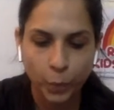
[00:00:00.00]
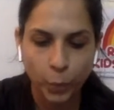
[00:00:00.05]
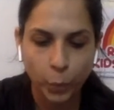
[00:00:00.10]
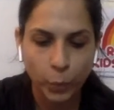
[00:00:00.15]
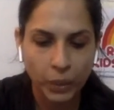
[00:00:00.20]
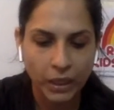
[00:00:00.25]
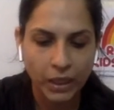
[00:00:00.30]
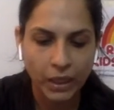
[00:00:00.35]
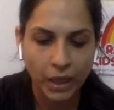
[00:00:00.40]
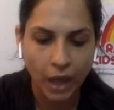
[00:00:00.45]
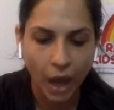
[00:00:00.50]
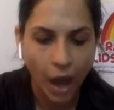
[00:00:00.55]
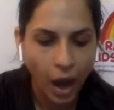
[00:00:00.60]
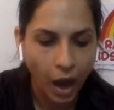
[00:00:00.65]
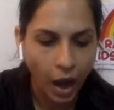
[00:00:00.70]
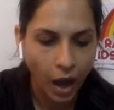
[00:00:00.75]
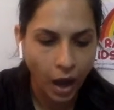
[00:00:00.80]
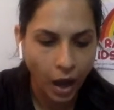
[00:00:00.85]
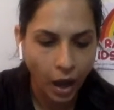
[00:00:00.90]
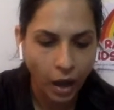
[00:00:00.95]
We
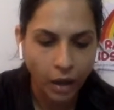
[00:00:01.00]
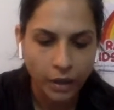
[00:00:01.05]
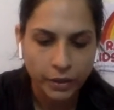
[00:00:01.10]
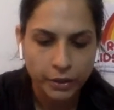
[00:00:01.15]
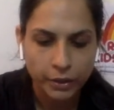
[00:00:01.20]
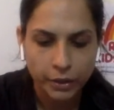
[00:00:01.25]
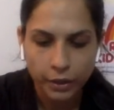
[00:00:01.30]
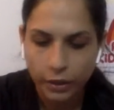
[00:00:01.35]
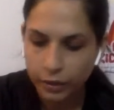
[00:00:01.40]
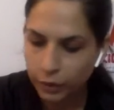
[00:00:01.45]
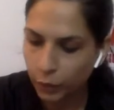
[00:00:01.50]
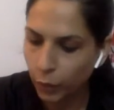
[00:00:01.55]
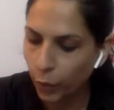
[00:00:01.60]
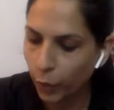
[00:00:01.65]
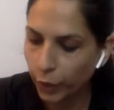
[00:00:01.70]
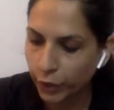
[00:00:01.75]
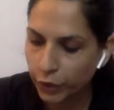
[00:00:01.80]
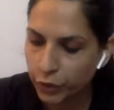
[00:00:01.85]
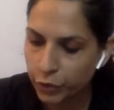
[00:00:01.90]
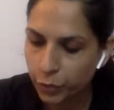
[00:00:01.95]
are
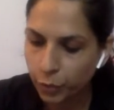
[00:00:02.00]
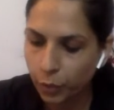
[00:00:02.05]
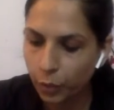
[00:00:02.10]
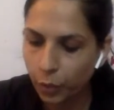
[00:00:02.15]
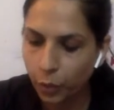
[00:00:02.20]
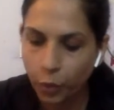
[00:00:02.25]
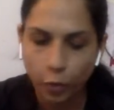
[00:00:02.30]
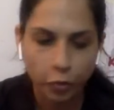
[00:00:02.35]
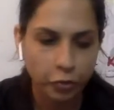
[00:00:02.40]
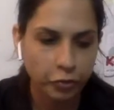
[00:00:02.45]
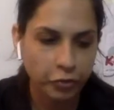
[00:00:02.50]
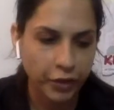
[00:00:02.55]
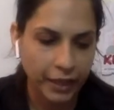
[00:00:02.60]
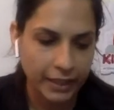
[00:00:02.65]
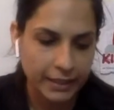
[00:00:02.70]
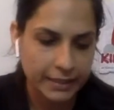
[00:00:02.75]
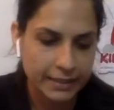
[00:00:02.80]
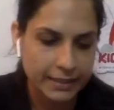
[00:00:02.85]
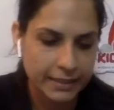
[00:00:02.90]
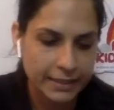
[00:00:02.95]
going to fix
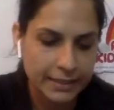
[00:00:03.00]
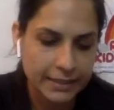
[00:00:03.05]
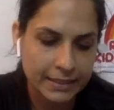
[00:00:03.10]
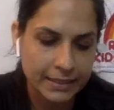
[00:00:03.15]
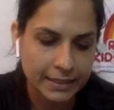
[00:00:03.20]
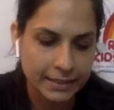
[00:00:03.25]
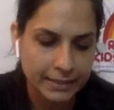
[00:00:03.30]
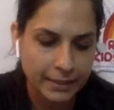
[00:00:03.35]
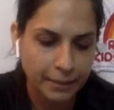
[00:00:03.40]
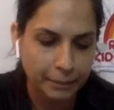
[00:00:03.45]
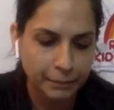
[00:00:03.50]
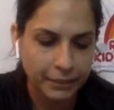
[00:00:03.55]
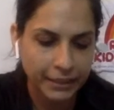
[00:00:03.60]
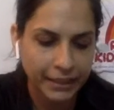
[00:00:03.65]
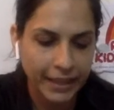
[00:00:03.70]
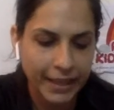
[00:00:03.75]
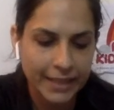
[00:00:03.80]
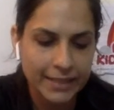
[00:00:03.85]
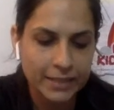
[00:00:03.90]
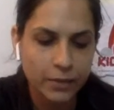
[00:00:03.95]

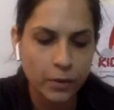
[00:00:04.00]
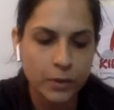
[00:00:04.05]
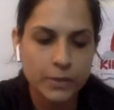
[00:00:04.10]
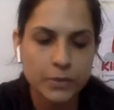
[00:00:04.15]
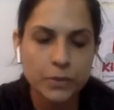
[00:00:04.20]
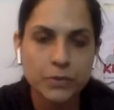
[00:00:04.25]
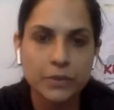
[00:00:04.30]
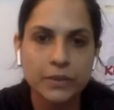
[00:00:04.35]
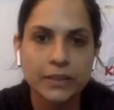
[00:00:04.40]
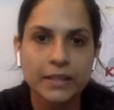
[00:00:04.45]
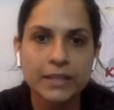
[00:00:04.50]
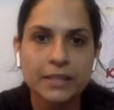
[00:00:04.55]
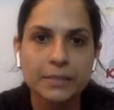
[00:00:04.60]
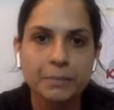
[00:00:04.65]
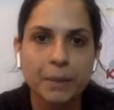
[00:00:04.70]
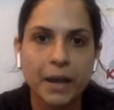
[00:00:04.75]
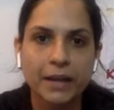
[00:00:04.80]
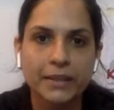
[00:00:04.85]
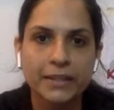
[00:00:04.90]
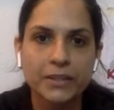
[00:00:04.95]
something else also. So this
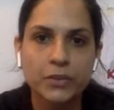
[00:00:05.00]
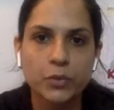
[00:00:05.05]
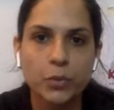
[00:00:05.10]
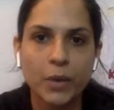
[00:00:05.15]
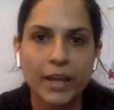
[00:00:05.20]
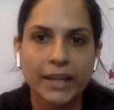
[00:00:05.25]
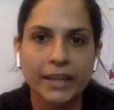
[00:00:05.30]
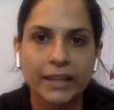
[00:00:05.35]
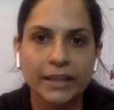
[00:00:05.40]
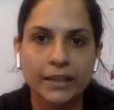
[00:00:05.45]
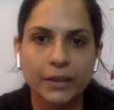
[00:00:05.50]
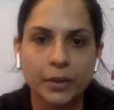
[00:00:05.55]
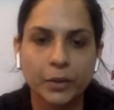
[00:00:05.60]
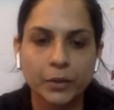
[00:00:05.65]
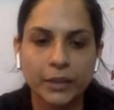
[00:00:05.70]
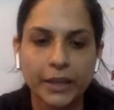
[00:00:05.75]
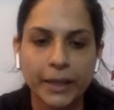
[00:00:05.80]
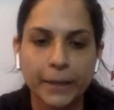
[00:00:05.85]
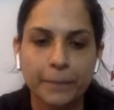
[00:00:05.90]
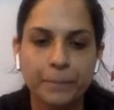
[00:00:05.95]
part is ready.
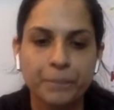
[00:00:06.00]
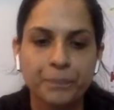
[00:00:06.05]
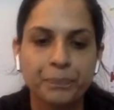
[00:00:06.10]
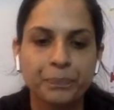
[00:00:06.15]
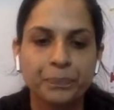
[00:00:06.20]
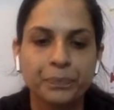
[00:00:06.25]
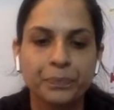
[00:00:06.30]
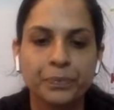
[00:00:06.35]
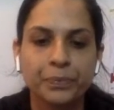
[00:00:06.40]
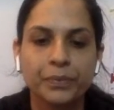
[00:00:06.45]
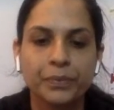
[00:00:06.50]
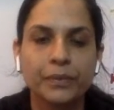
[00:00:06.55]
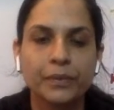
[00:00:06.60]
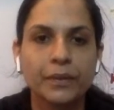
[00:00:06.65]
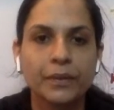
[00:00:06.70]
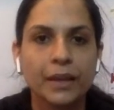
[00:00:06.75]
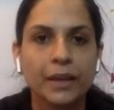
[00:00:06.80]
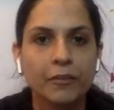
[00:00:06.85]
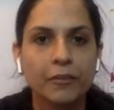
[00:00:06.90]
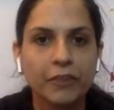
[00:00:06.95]
Okay.
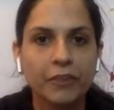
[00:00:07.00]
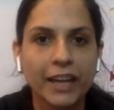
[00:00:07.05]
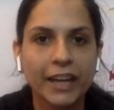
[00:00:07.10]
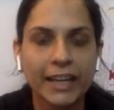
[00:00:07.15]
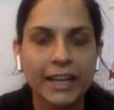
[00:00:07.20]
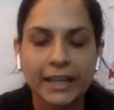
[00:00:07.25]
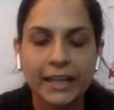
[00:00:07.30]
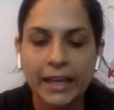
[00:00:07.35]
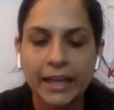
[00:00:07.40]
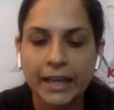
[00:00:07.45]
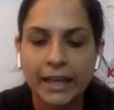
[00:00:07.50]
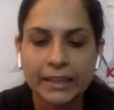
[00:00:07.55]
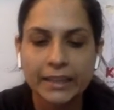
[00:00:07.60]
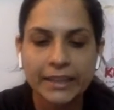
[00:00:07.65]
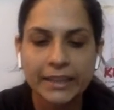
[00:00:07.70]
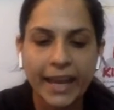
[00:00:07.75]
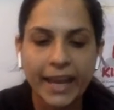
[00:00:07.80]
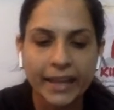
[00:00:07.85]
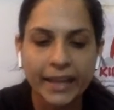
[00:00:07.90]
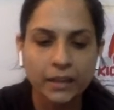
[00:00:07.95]
Fine.
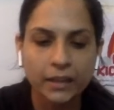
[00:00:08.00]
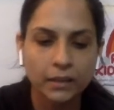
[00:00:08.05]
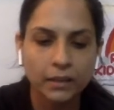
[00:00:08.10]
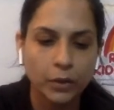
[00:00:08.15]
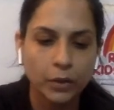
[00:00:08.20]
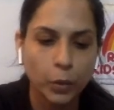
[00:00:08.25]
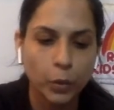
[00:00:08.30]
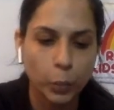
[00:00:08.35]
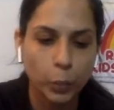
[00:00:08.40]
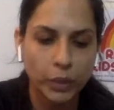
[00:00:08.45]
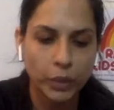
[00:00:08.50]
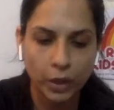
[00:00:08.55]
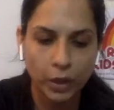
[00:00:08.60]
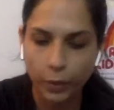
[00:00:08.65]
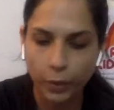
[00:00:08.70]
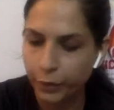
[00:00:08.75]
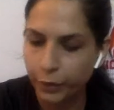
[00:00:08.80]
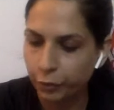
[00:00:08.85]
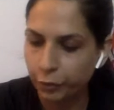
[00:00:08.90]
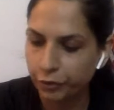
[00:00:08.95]
Then we are
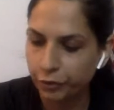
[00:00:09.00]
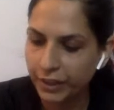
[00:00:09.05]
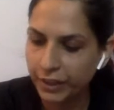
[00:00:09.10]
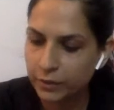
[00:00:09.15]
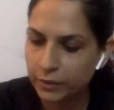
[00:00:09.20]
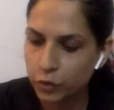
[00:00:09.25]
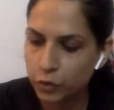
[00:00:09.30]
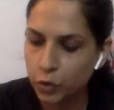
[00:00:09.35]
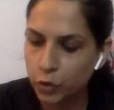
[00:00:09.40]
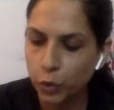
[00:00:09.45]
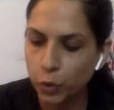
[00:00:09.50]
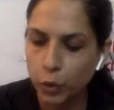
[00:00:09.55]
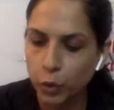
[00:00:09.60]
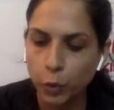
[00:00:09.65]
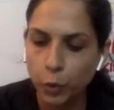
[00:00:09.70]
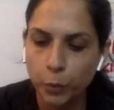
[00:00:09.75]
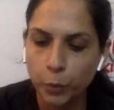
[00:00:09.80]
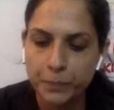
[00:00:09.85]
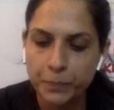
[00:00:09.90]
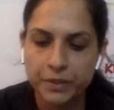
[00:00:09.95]
going to fix two
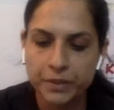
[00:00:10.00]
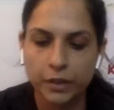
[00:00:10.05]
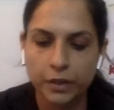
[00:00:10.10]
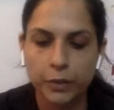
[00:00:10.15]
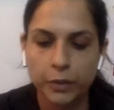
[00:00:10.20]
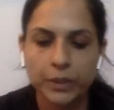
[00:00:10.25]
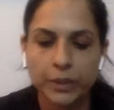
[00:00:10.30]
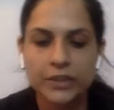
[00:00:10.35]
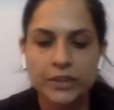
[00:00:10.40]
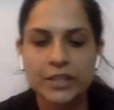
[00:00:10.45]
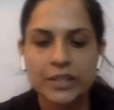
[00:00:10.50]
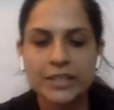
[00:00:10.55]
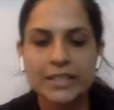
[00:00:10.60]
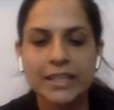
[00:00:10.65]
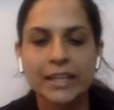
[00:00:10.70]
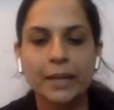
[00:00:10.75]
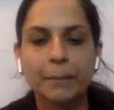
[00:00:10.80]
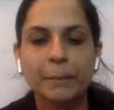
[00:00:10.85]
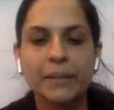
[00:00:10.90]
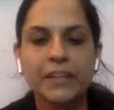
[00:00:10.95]
loops here. You can just
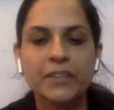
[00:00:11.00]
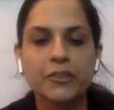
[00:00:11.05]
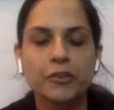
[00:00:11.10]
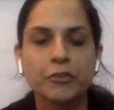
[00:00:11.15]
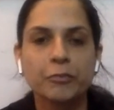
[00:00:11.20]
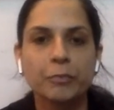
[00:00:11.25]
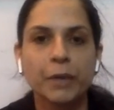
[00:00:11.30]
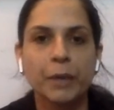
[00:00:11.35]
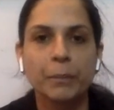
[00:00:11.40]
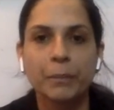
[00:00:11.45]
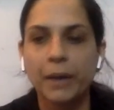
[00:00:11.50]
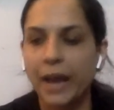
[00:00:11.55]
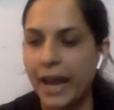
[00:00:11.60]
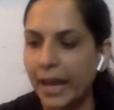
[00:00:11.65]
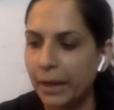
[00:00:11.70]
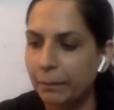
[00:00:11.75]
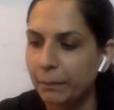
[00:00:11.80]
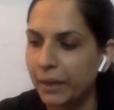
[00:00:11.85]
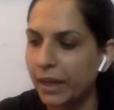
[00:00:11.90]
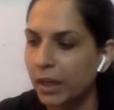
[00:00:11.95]
take a piece of paper
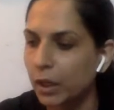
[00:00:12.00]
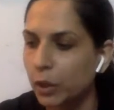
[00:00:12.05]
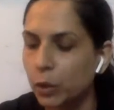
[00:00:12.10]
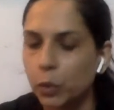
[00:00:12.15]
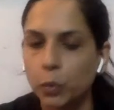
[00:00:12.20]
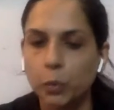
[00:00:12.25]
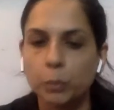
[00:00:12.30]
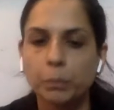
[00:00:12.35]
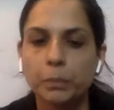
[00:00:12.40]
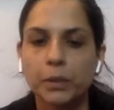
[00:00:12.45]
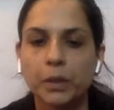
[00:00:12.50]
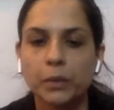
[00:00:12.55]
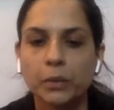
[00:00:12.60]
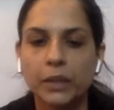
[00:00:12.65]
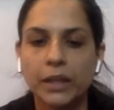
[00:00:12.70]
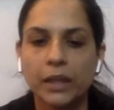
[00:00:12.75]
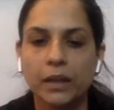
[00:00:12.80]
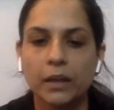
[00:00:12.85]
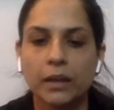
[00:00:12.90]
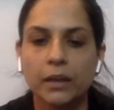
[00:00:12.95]
and make a loop.
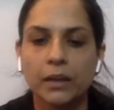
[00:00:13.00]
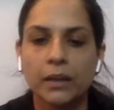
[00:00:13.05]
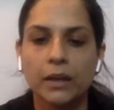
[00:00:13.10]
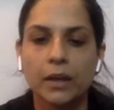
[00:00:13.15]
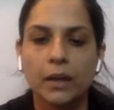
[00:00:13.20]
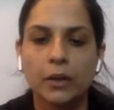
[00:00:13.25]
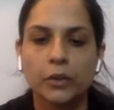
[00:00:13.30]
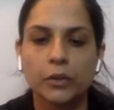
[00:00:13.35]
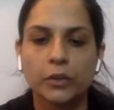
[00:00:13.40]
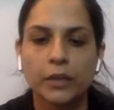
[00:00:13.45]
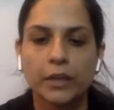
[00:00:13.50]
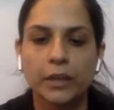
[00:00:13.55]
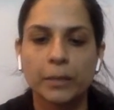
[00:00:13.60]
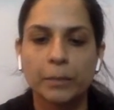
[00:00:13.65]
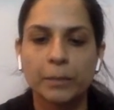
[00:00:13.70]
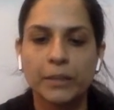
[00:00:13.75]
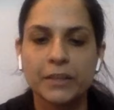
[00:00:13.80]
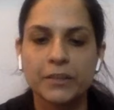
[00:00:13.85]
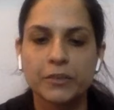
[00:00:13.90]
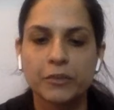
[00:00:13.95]
Okay. Take a
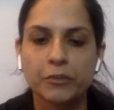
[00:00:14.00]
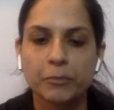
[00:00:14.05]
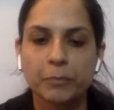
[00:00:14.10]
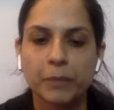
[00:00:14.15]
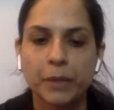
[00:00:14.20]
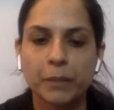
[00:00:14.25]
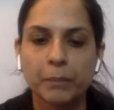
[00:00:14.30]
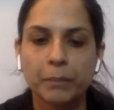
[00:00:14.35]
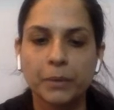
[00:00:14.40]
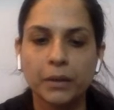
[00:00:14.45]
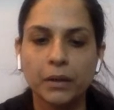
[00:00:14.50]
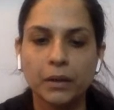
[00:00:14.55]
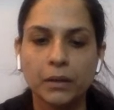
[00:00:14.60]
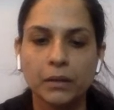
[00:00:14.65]
piece of paper,